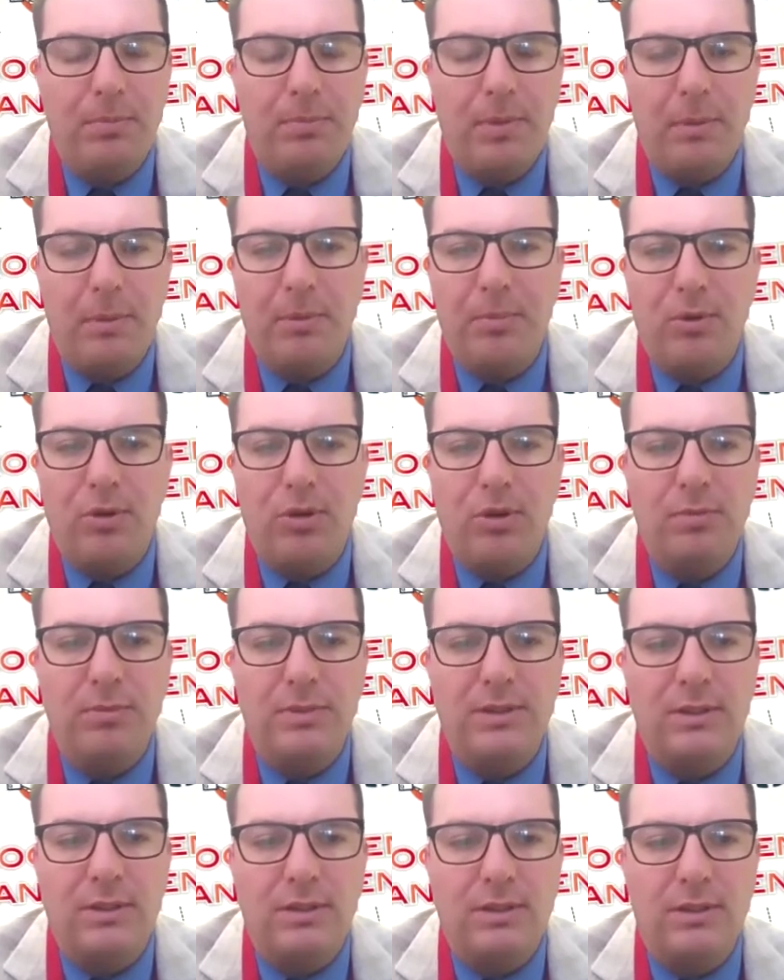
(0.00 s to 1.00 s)
public
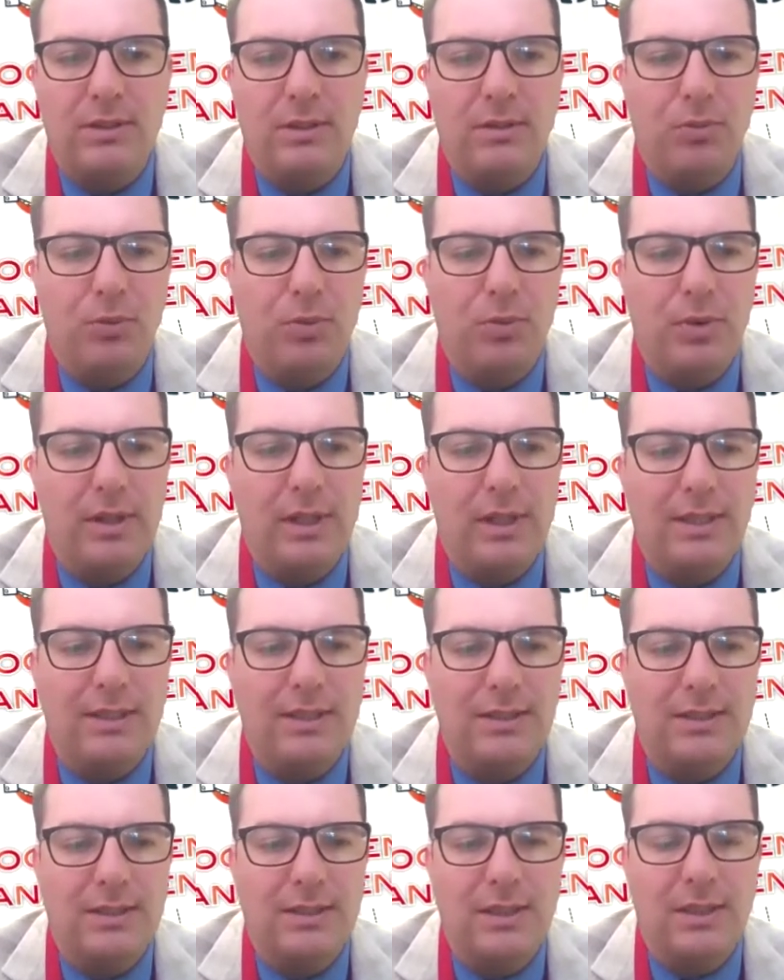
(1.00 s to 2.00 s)
procurement system with the
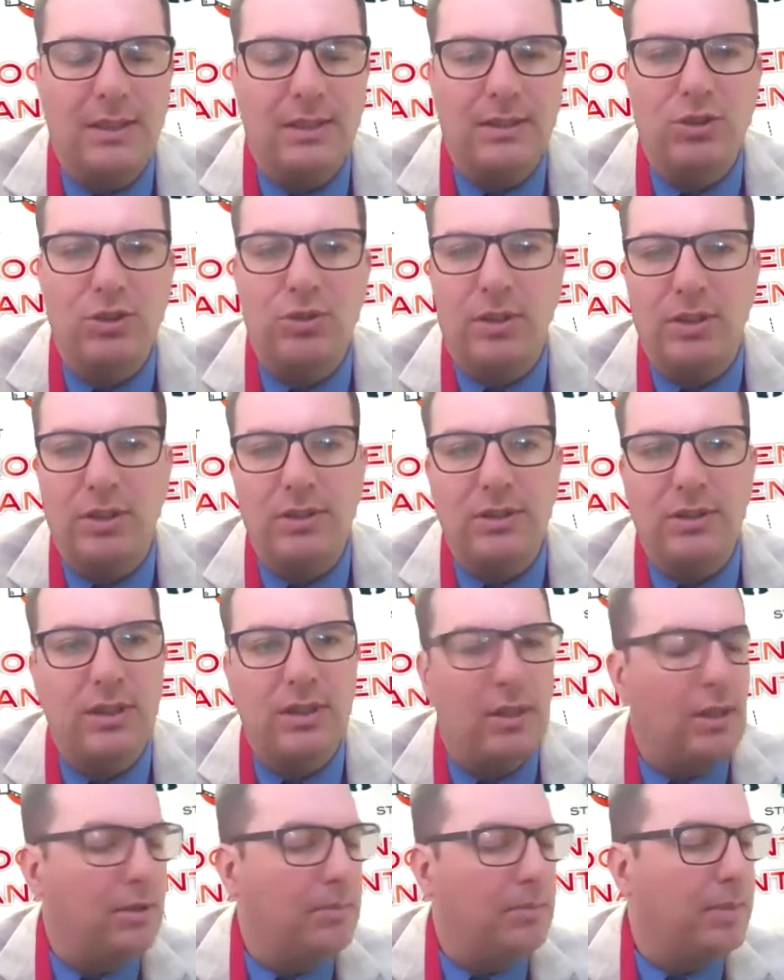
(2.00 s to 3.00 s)
existing structures
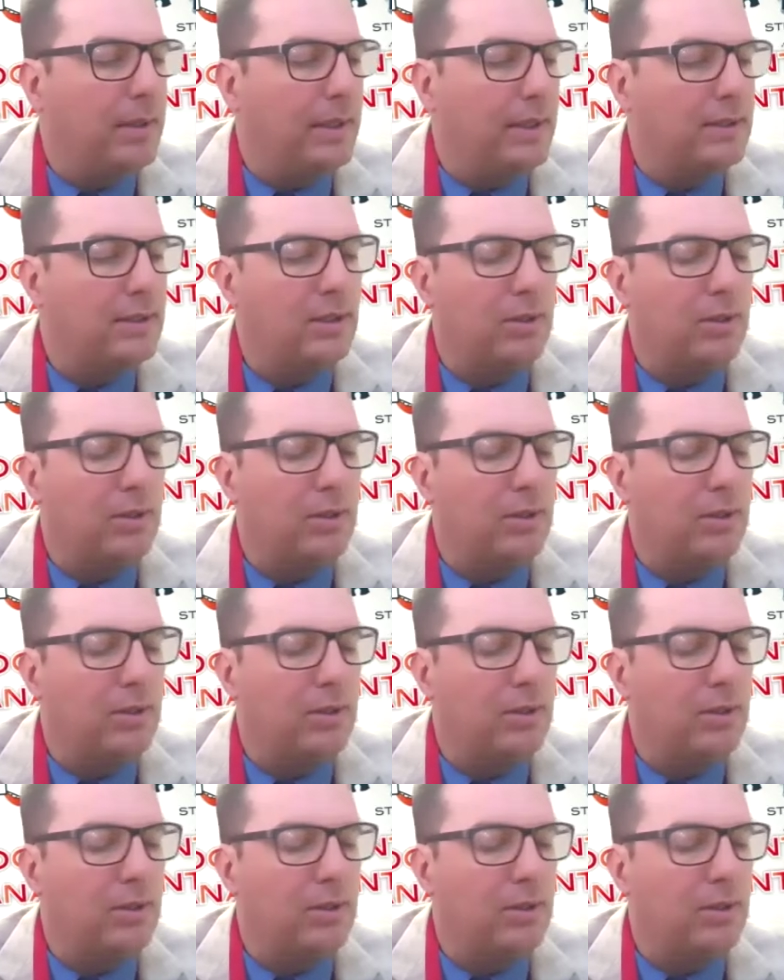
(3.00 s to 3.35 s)
that are in place?